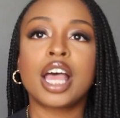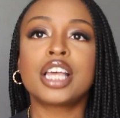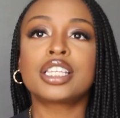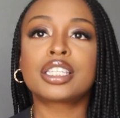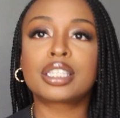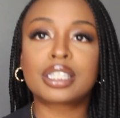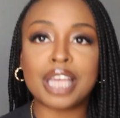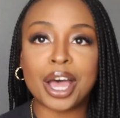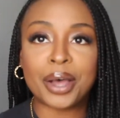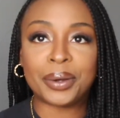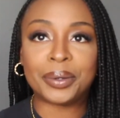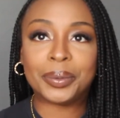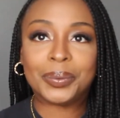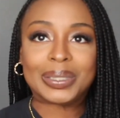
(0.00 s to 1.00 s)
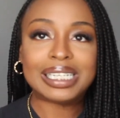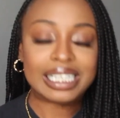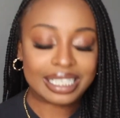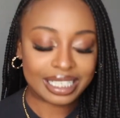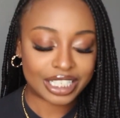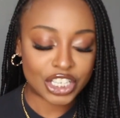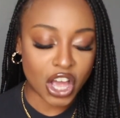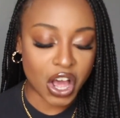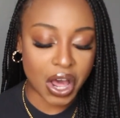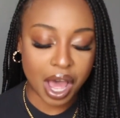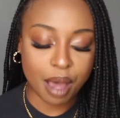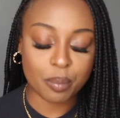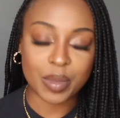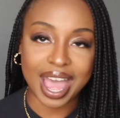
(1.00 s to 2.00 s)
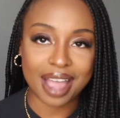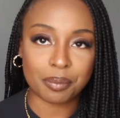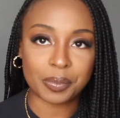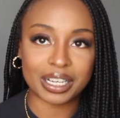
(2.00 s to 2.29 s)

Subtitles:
So y'all, I'm back